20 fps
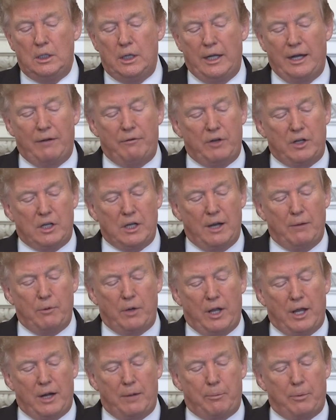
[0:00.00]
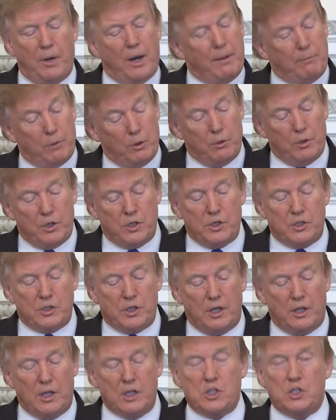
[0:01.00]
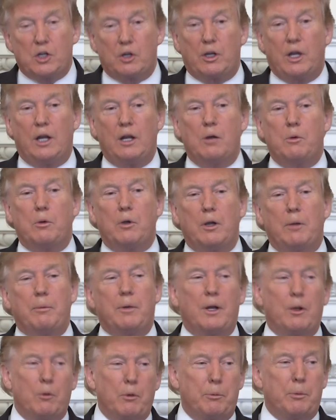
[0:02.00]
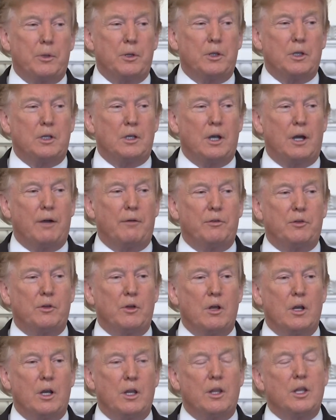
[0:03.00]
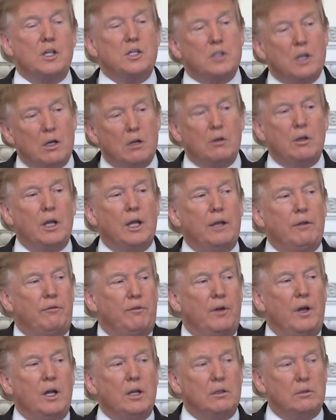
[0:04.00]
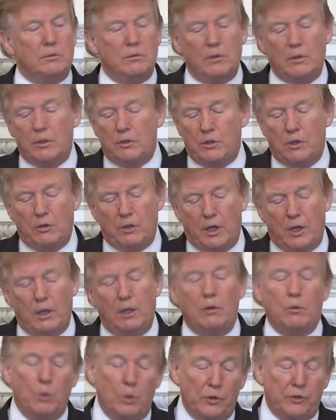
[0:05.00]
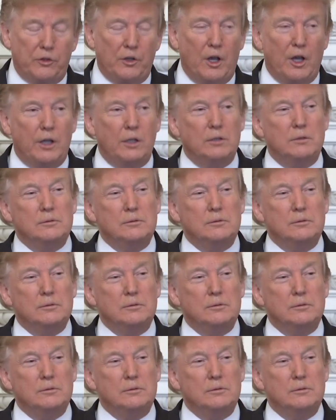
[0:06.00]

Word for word: And every time we had a problem, we just said, that's okay, don't worry about it, we'll put the tariffs on. And they said, okay, fine, it's okay, we'll sign.